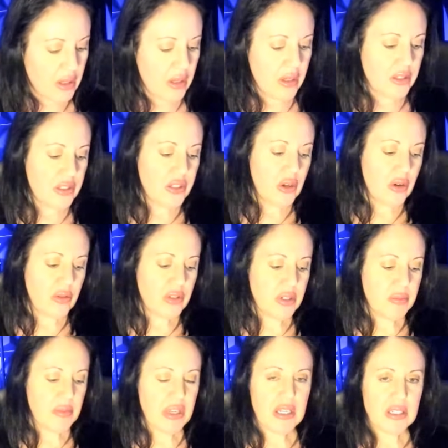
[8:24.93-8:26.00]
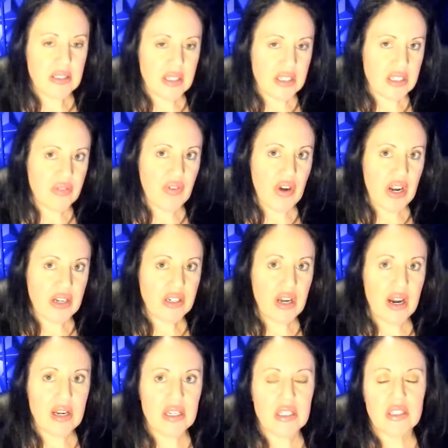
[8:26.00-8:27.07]
So to me, it says divine
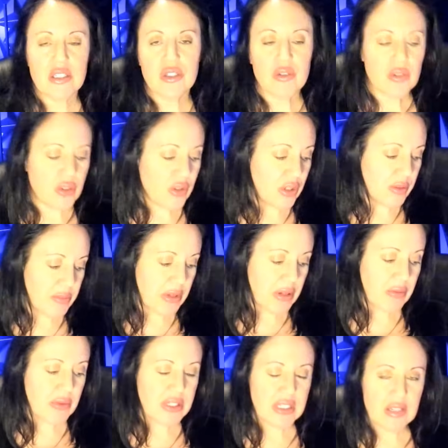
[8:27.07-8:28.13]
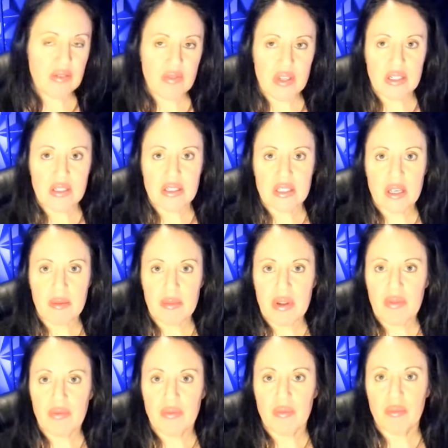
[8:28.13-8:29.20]
guidance. So you could be receiving some
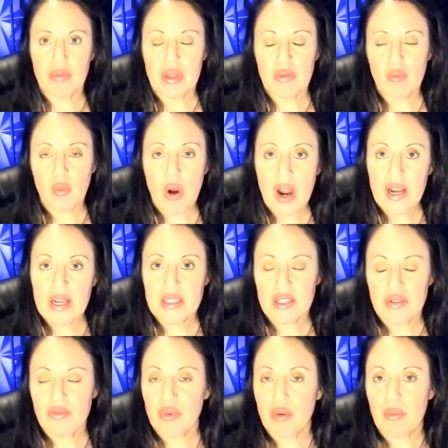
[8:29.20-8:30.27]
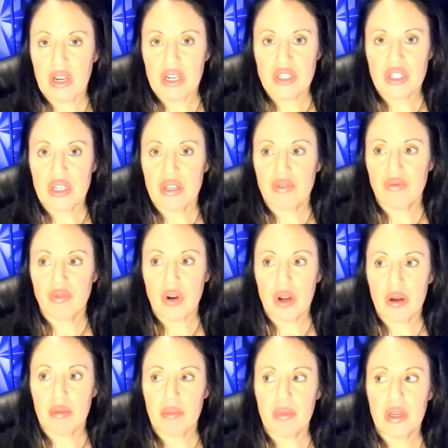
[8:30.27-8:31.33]
im- wise information
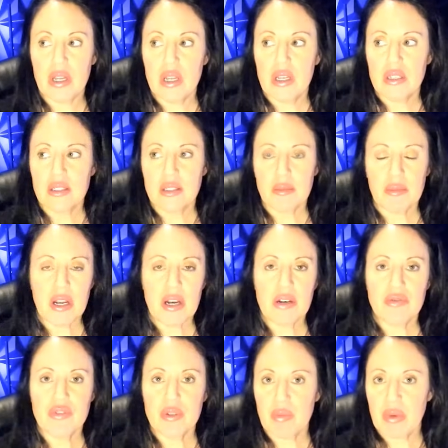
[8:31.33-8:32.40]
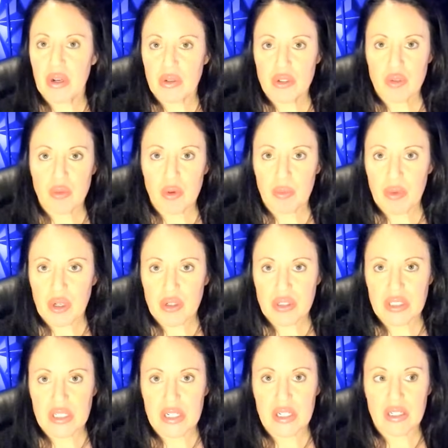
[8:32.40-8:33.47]
from some kind of spiritual
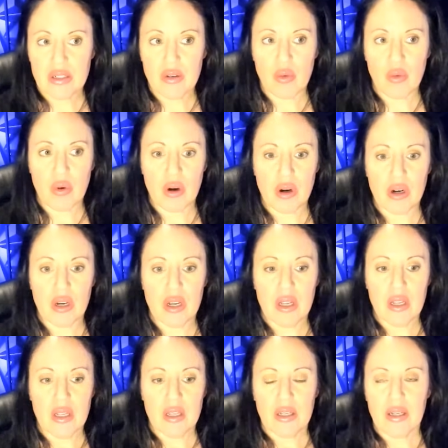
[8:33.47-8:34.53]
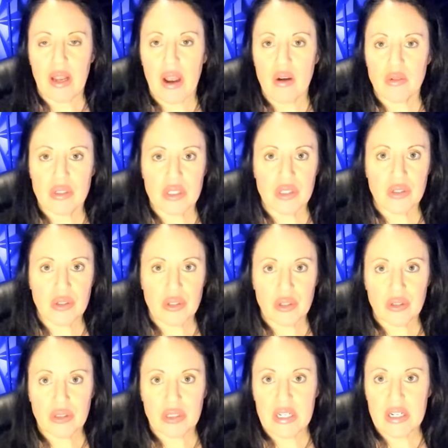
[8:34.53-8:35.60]
person or counselor
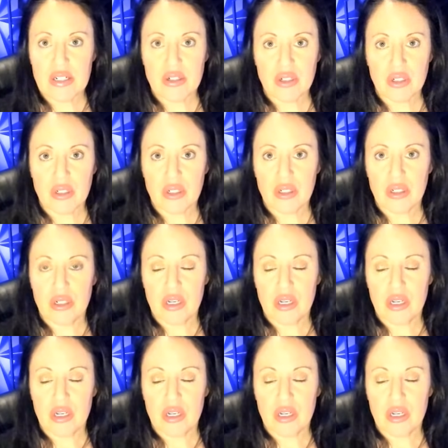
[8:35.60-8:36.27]
or leader.